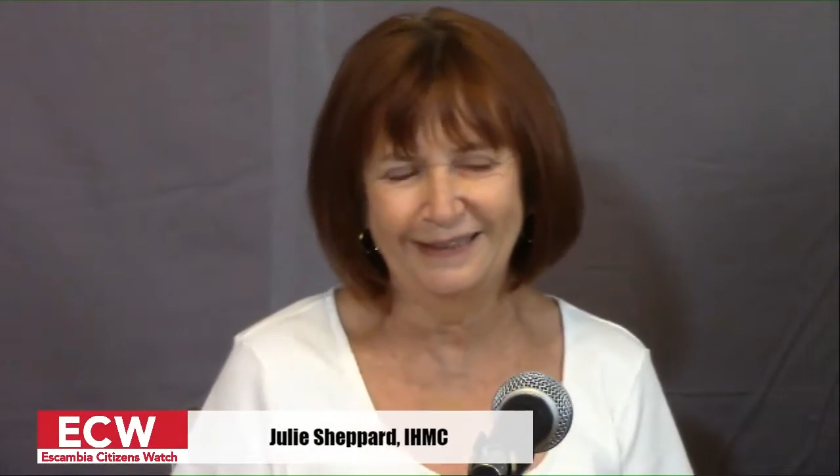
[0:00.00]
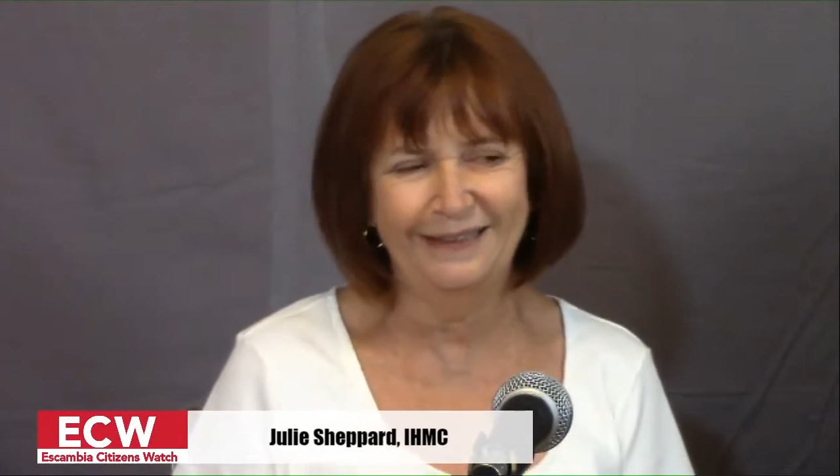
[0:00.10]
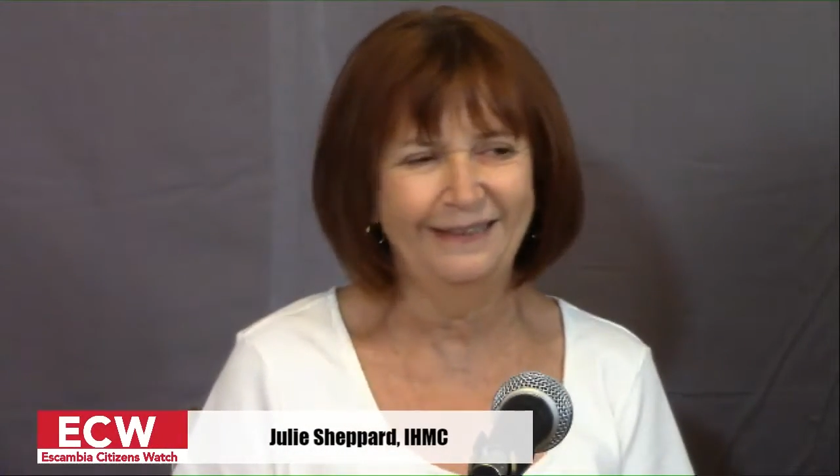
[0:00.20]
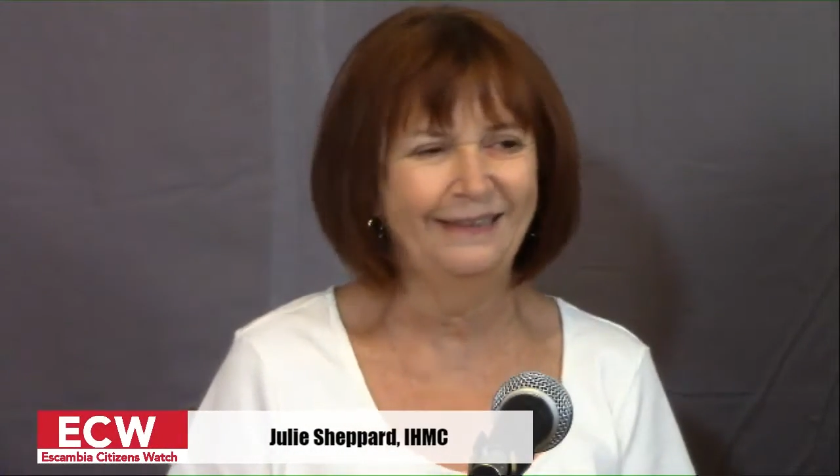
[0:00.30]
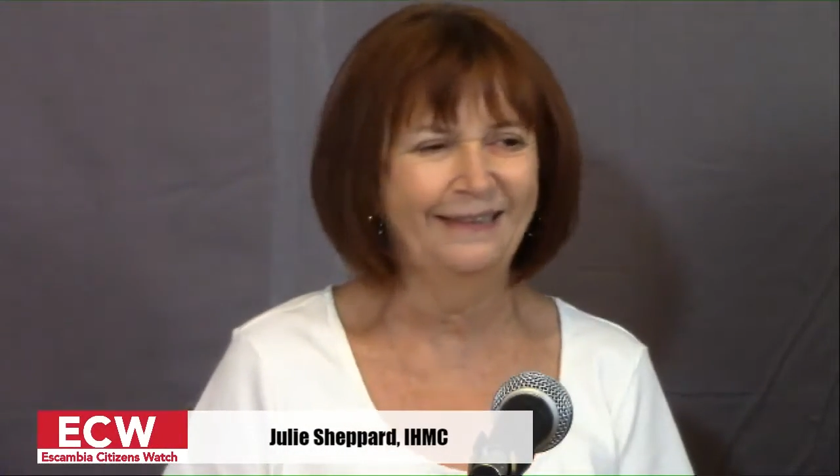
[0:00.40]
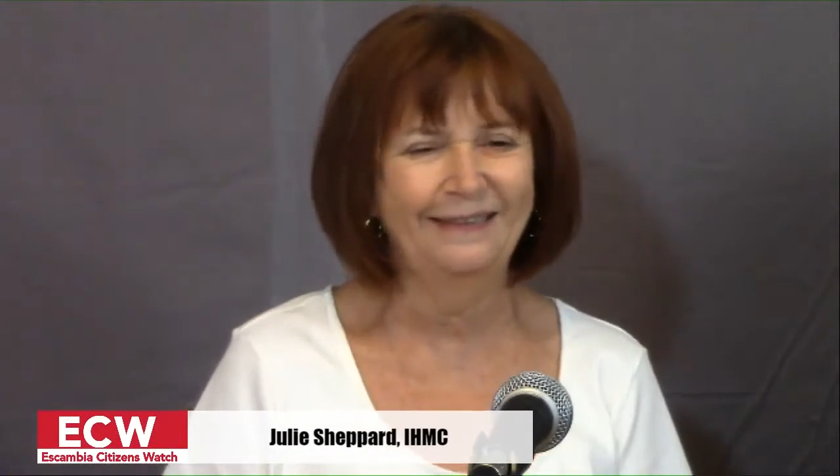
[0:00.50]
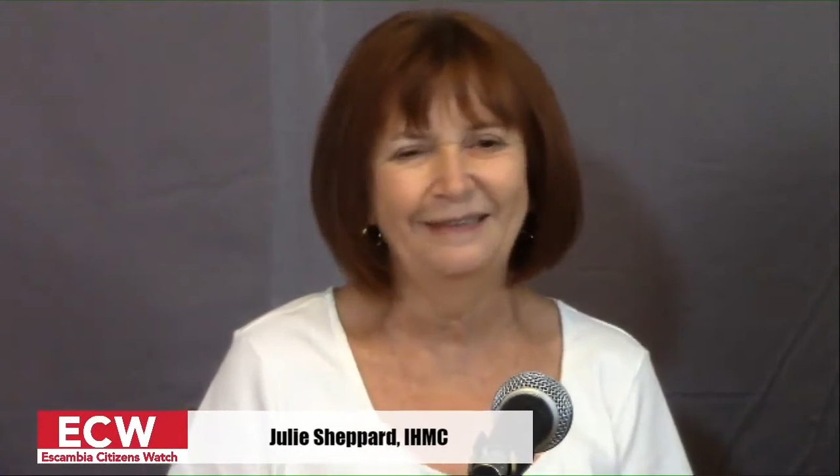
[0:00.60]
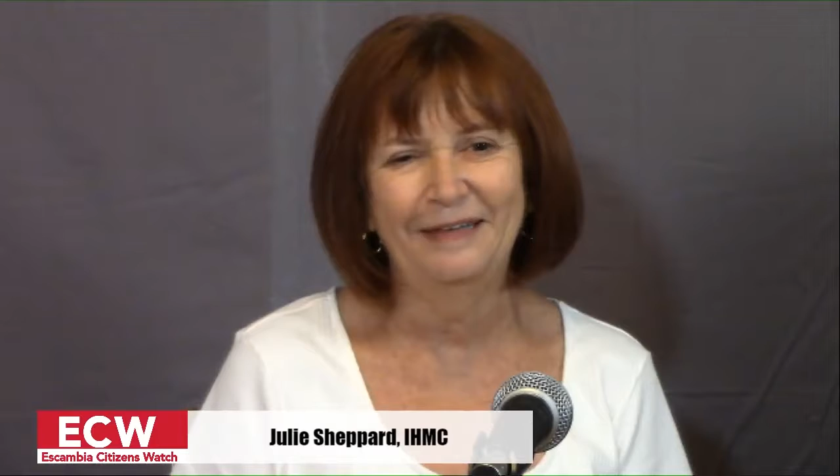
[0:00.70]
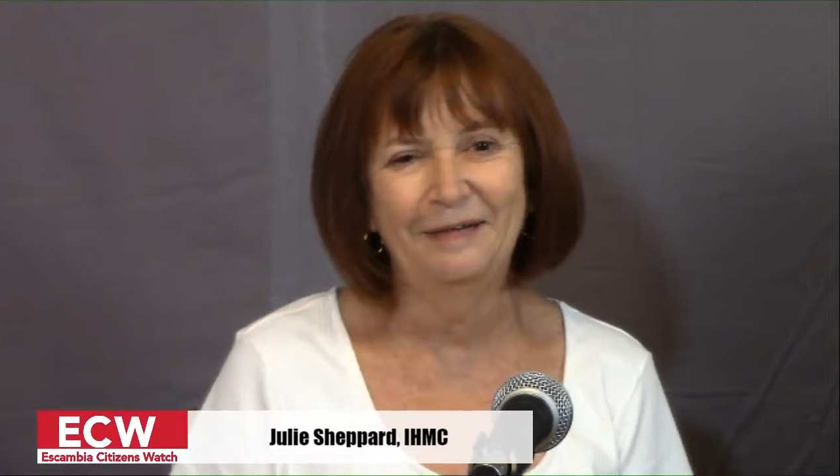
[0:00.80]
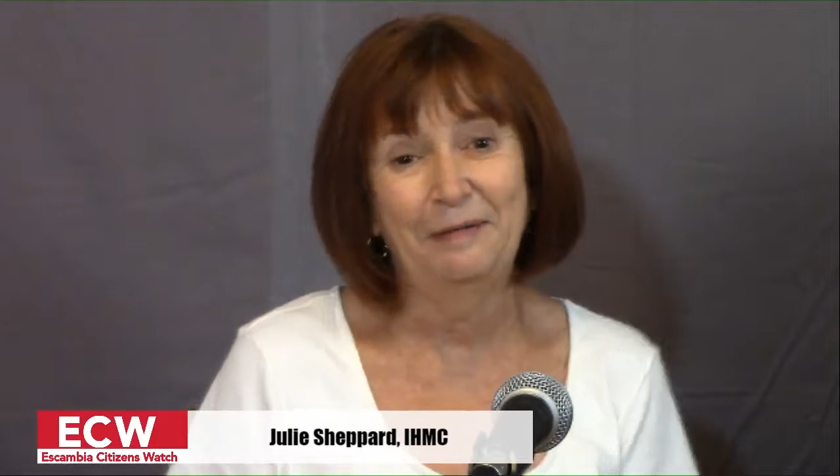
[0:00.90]
And
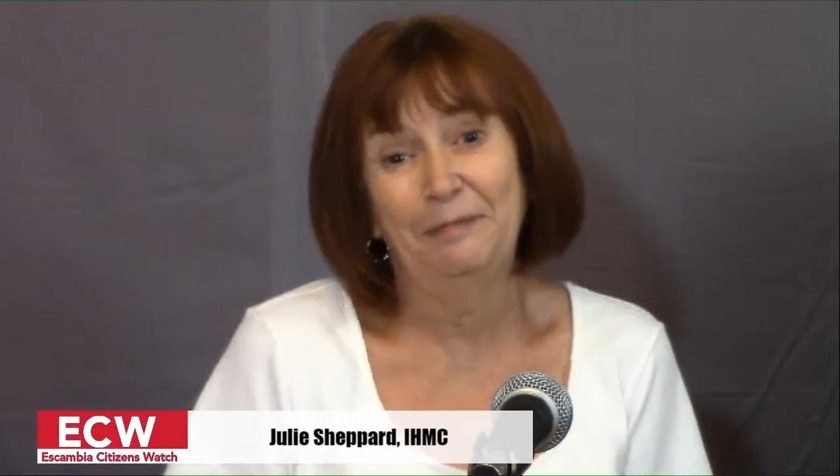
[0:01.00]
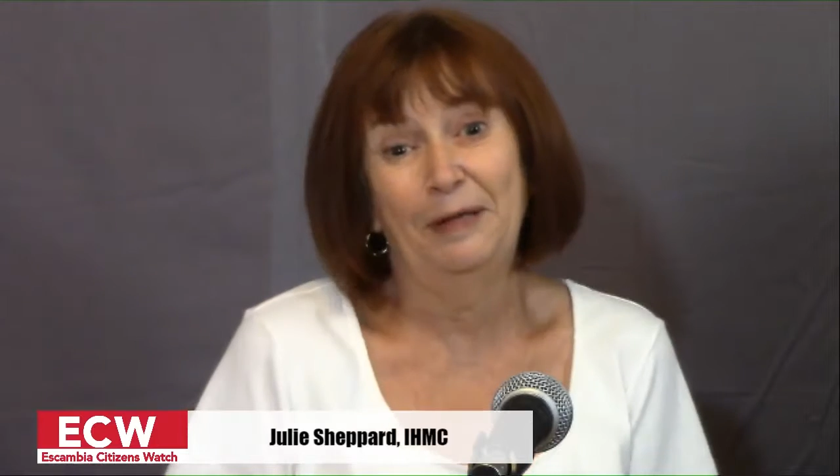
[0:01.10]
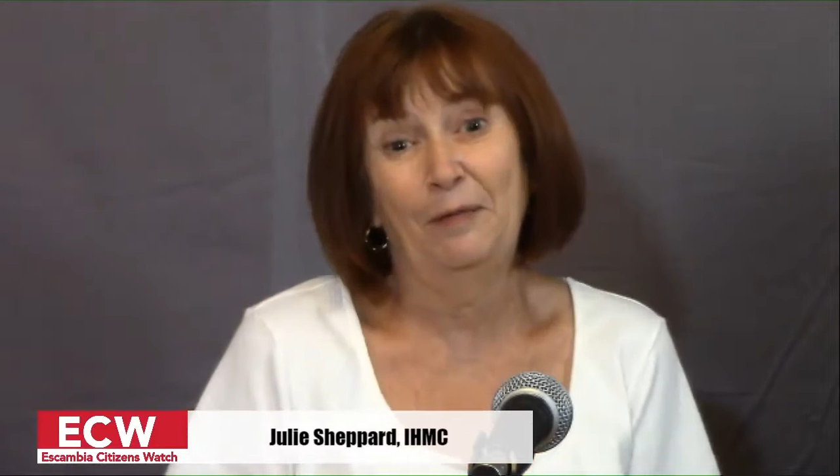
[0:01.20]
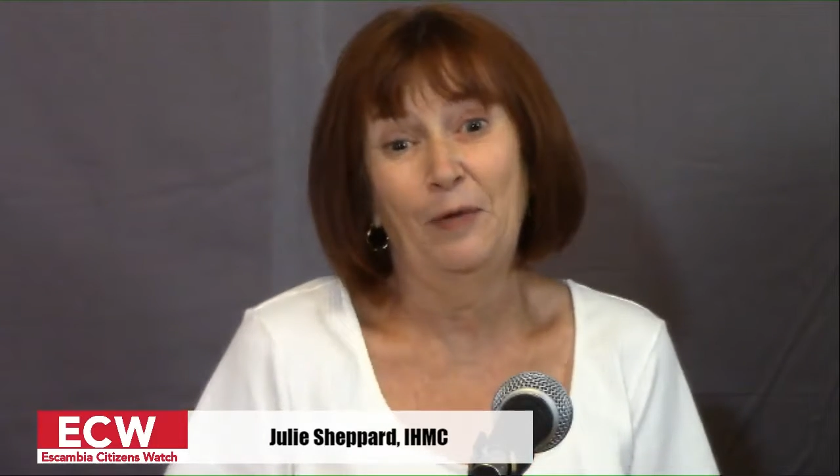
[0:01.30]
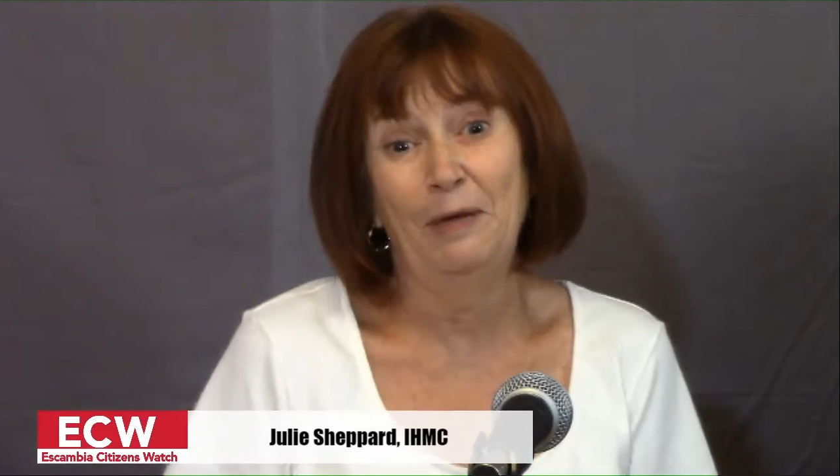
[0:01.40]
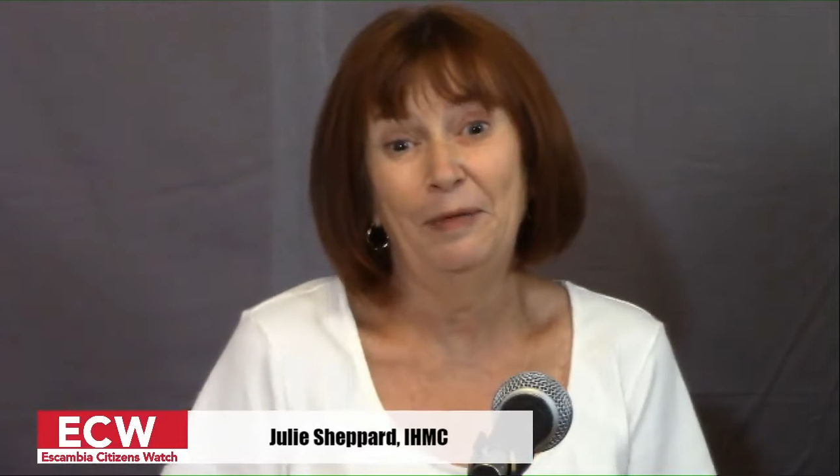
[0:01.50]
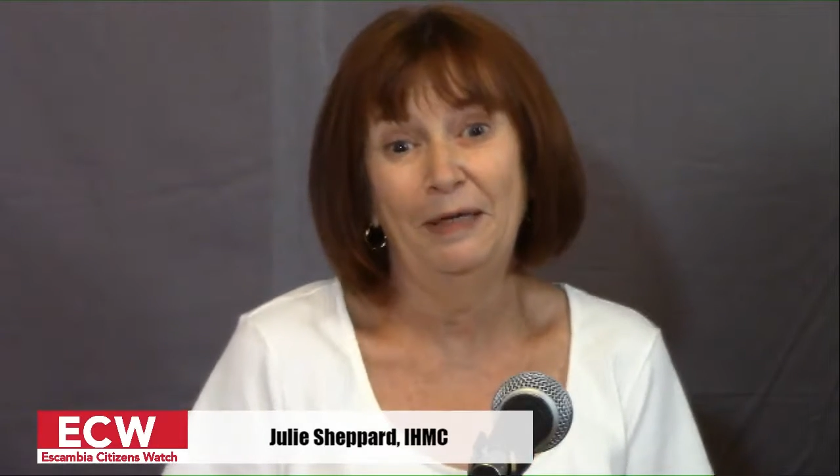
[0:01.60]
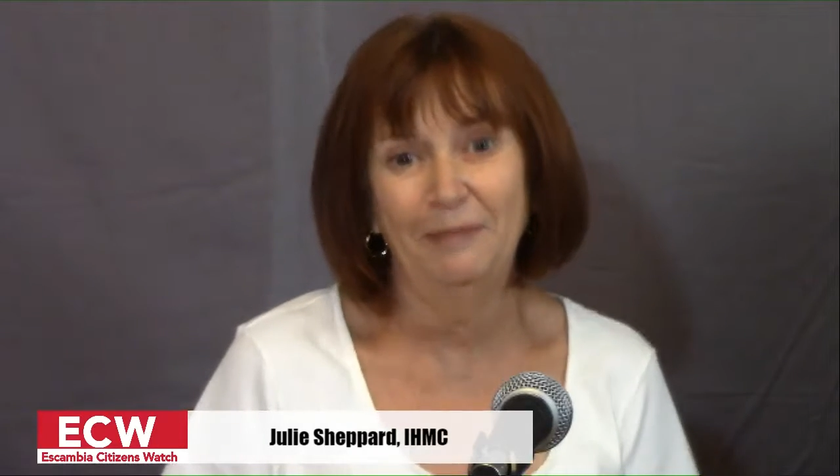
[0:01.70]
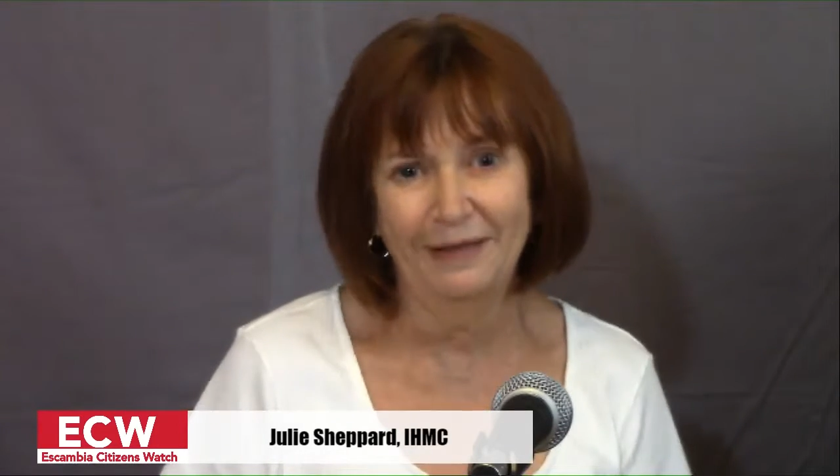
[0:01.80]
like, why me?